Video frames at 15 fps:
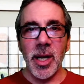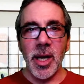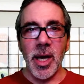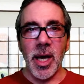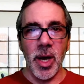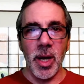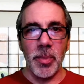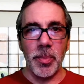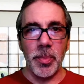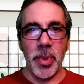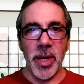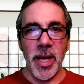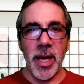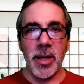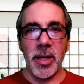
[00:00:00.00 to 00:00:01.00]
I put
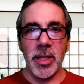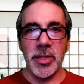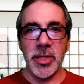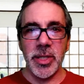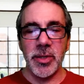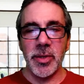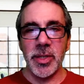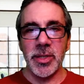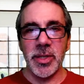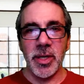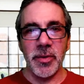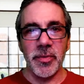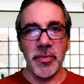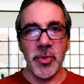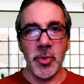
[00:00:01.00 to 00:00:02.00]
out a series
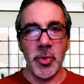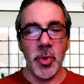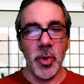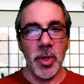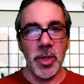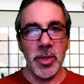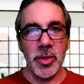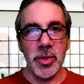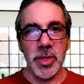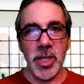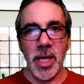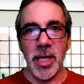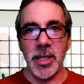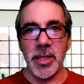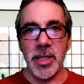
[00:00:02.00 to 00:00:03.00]
of tutorials
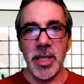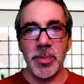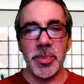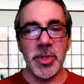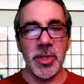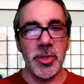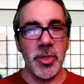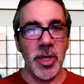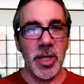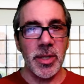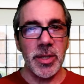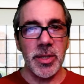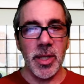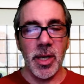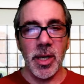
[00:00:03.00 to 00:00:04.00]
and tips and tricks
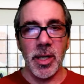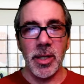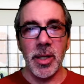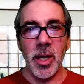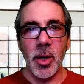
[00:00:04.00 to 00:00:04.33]
on